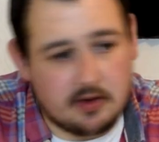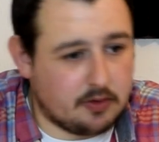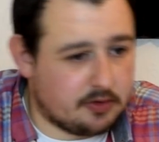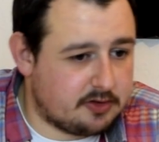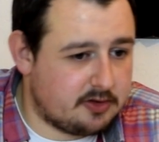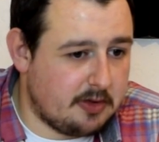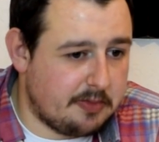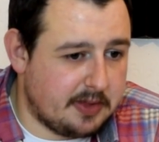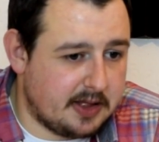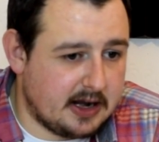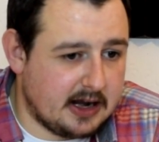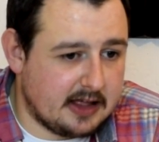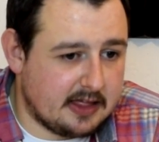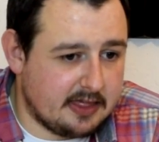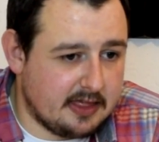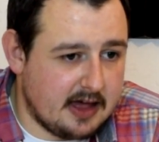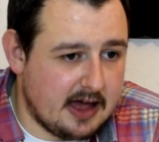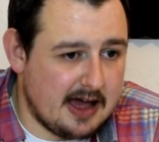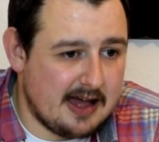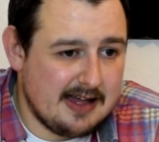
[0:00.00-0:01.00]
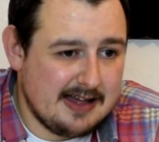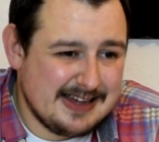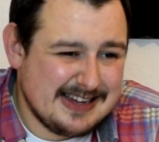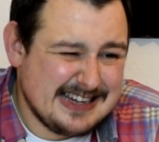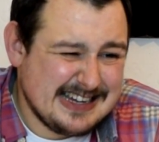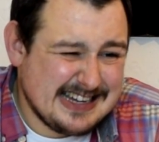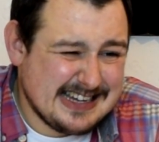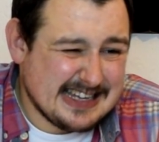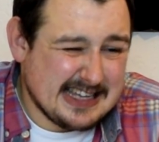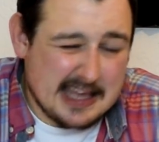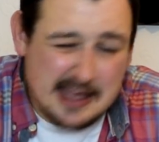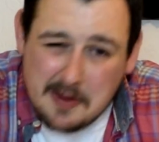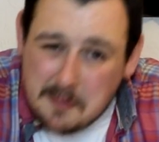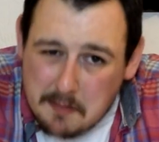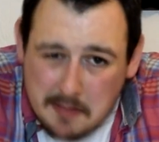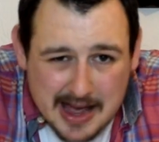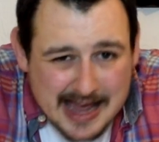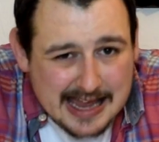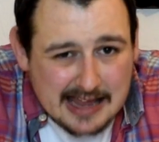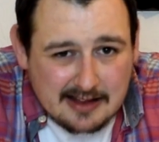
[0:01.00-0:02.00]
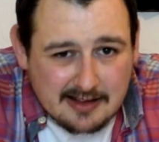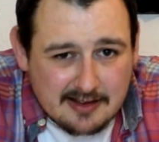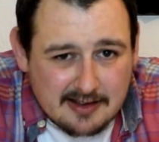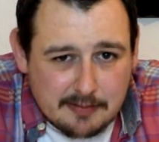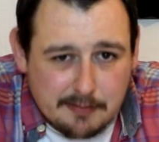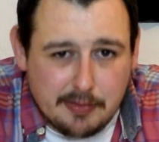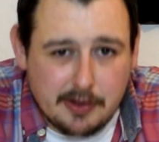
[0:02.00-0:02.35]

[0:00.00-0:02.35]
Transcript: or something like that, you might,